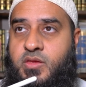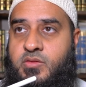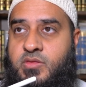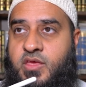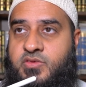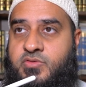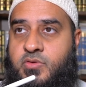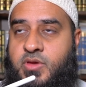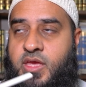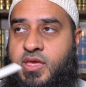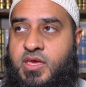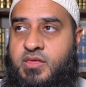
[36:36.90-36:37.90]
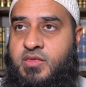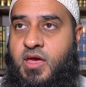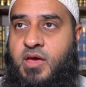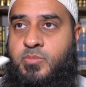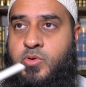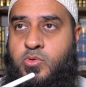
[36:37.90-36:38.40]
That's okay.
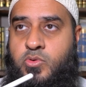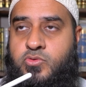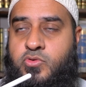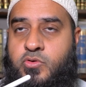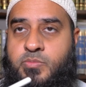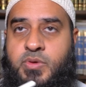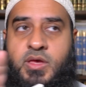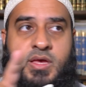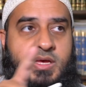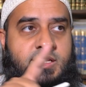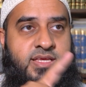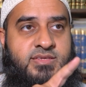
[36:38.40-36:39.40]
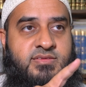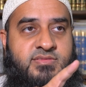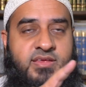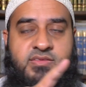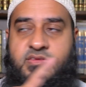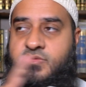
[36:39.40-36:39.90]
Kitab, kutub, there's a
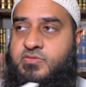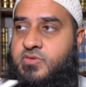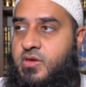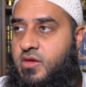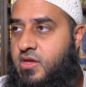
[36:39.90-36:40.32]
sentence.